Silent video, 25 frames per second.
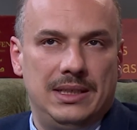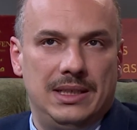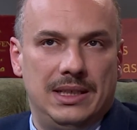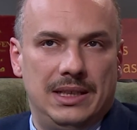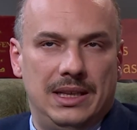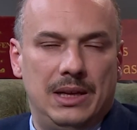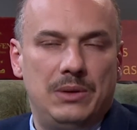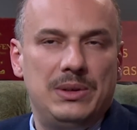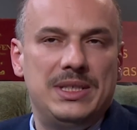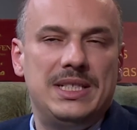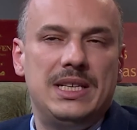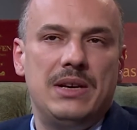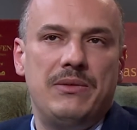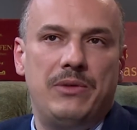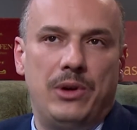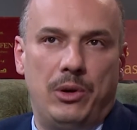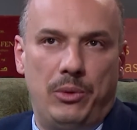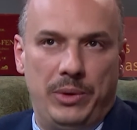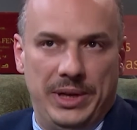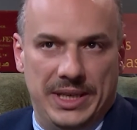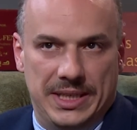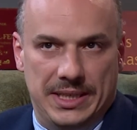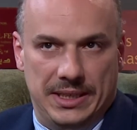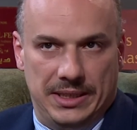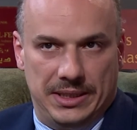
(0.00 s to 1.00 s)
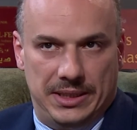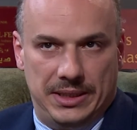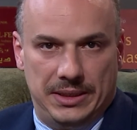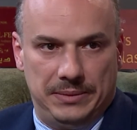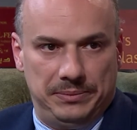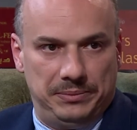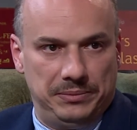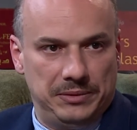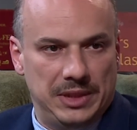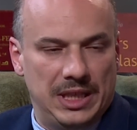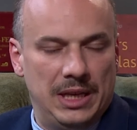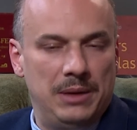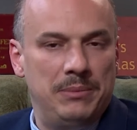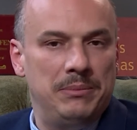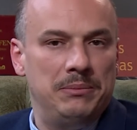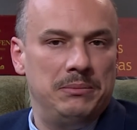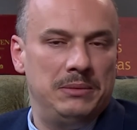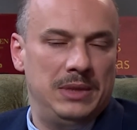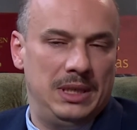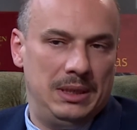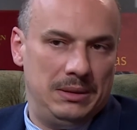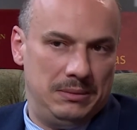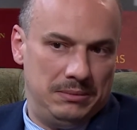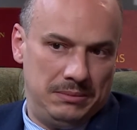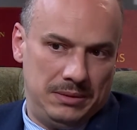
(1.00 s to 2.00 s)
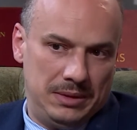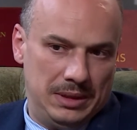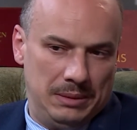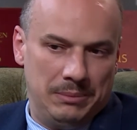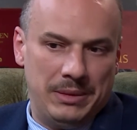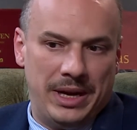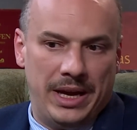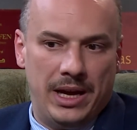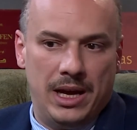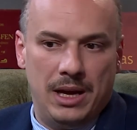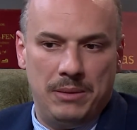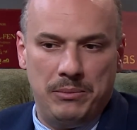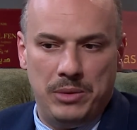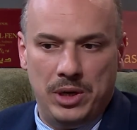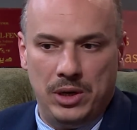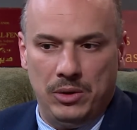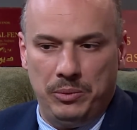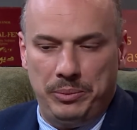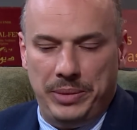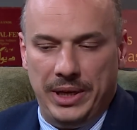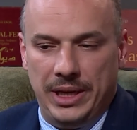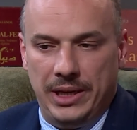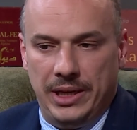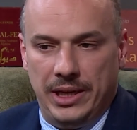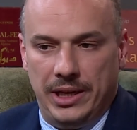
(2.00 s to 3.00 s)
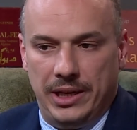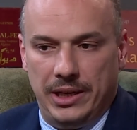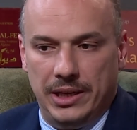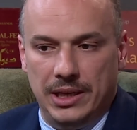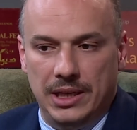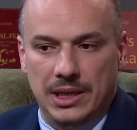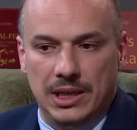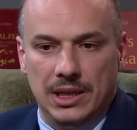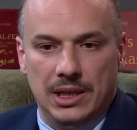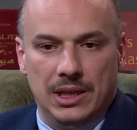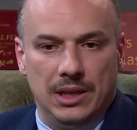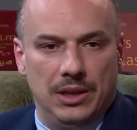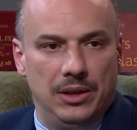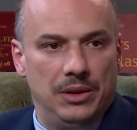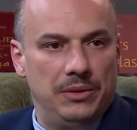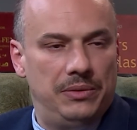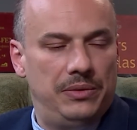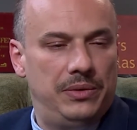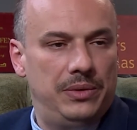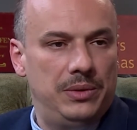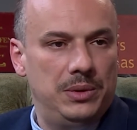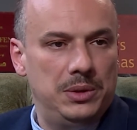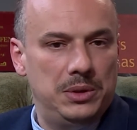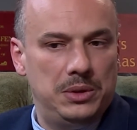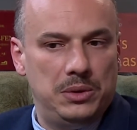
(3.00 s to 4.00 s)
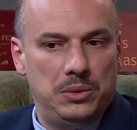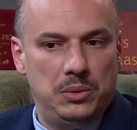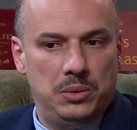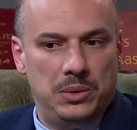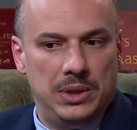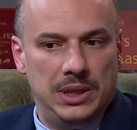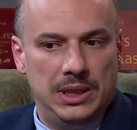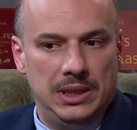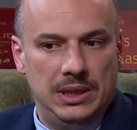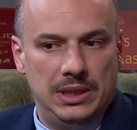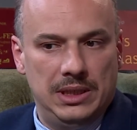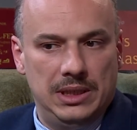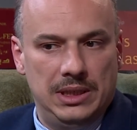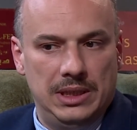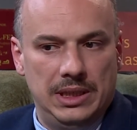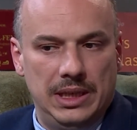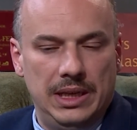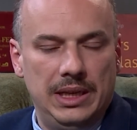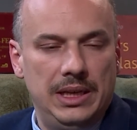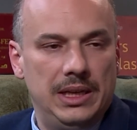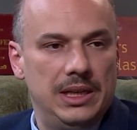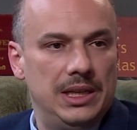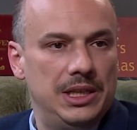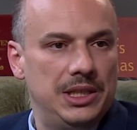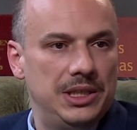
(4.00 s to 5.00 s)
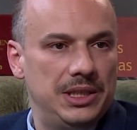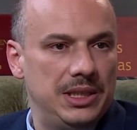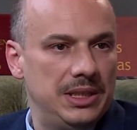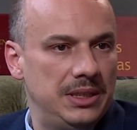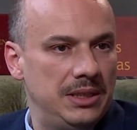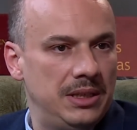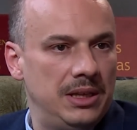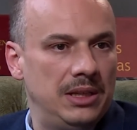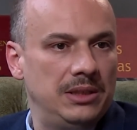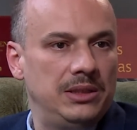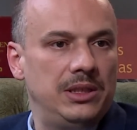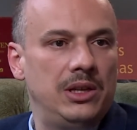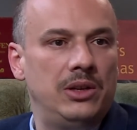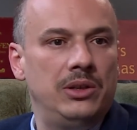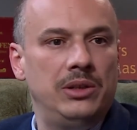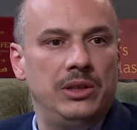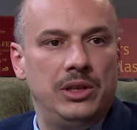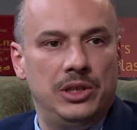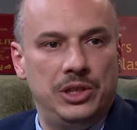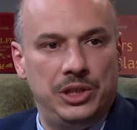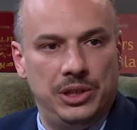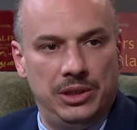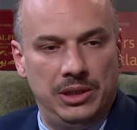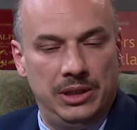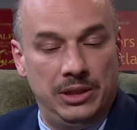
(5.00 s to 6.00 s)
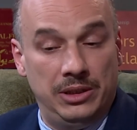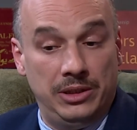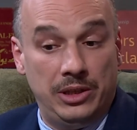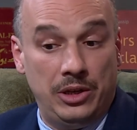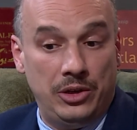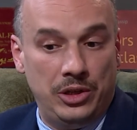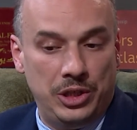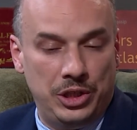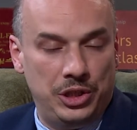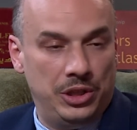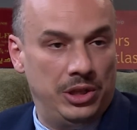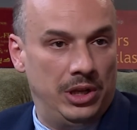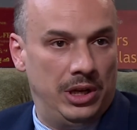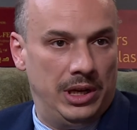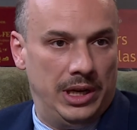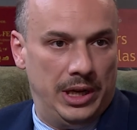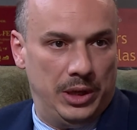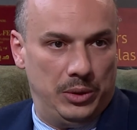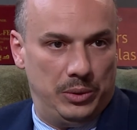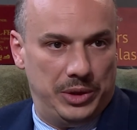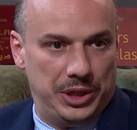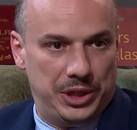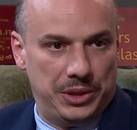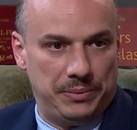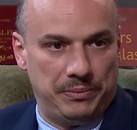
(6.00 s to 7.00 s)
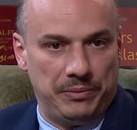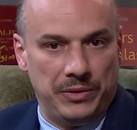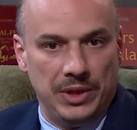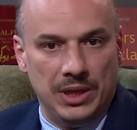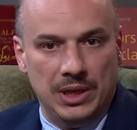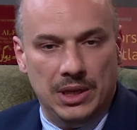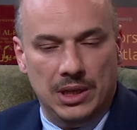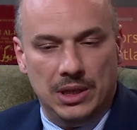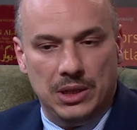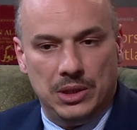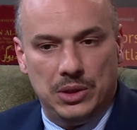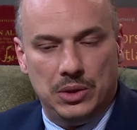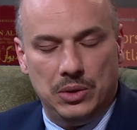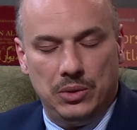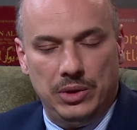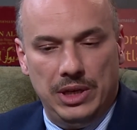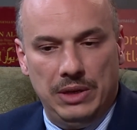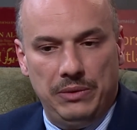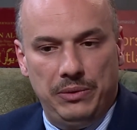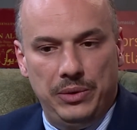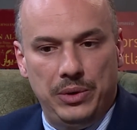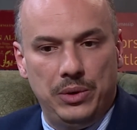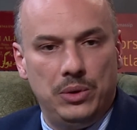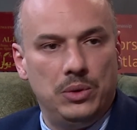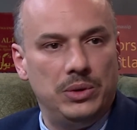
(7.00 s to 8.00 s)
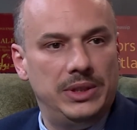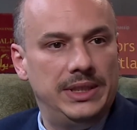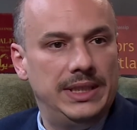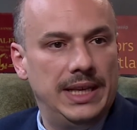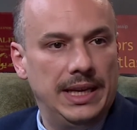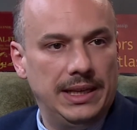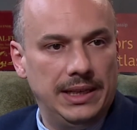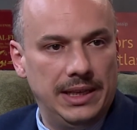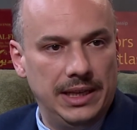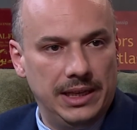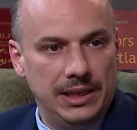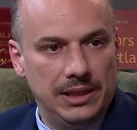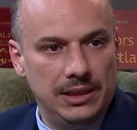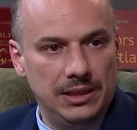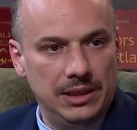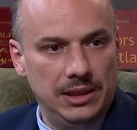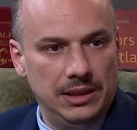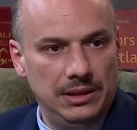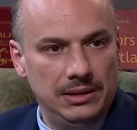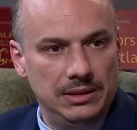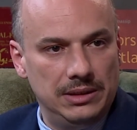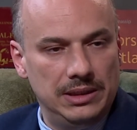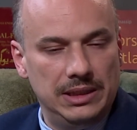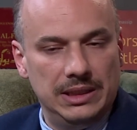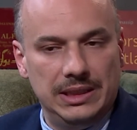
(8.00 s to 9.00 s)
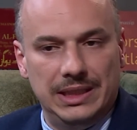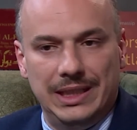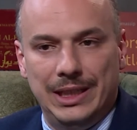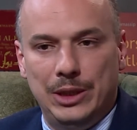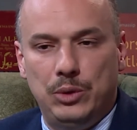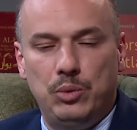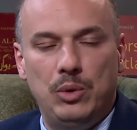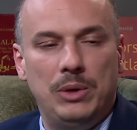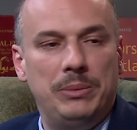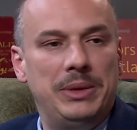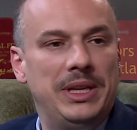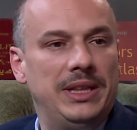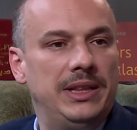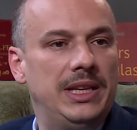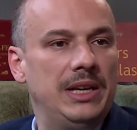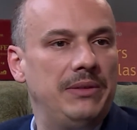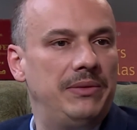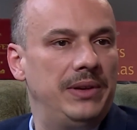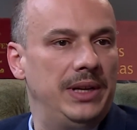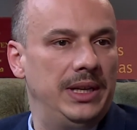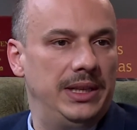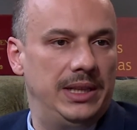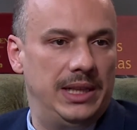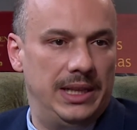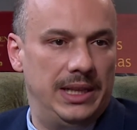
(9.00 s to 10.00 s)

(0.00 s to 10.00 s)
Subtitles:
there are several reasons, in my humble opinion. The first one, English is an international language. So if you go technical, it will be definitely